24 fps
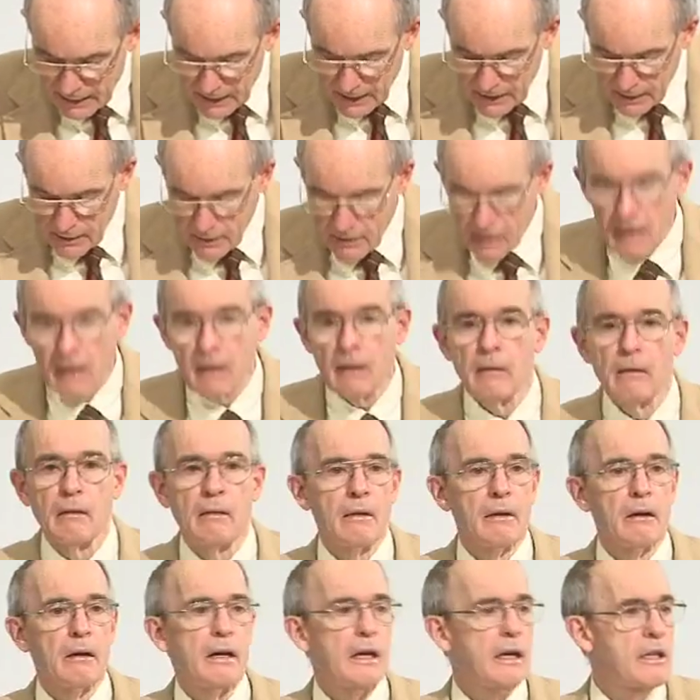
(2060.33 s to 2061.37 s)
in
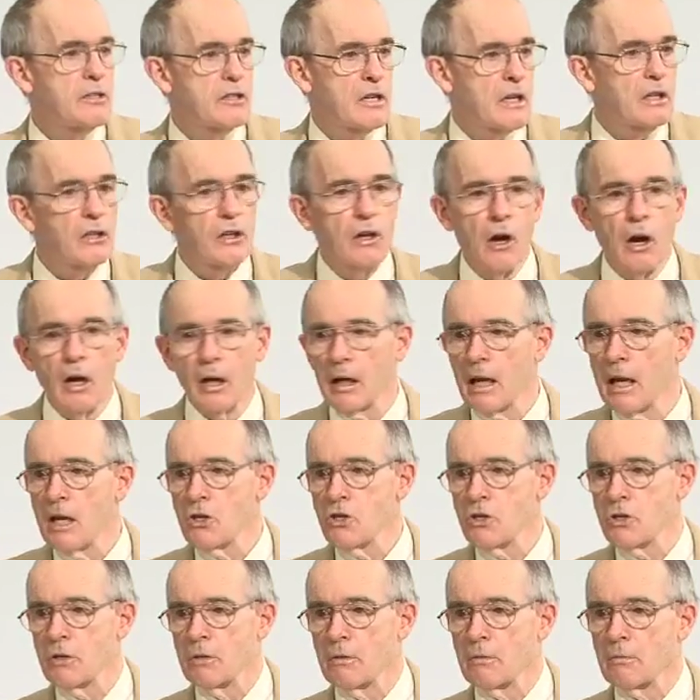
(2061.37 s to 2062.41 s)
his
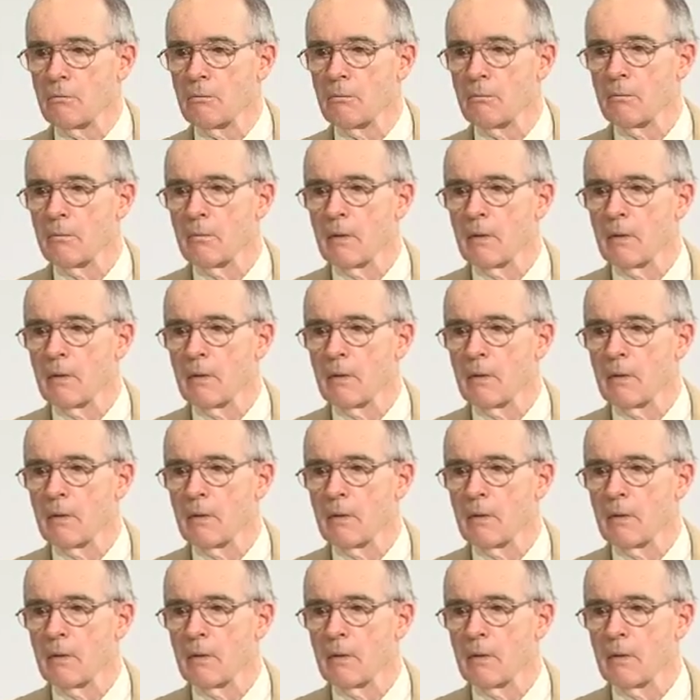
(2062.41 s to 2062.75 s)
incarnation.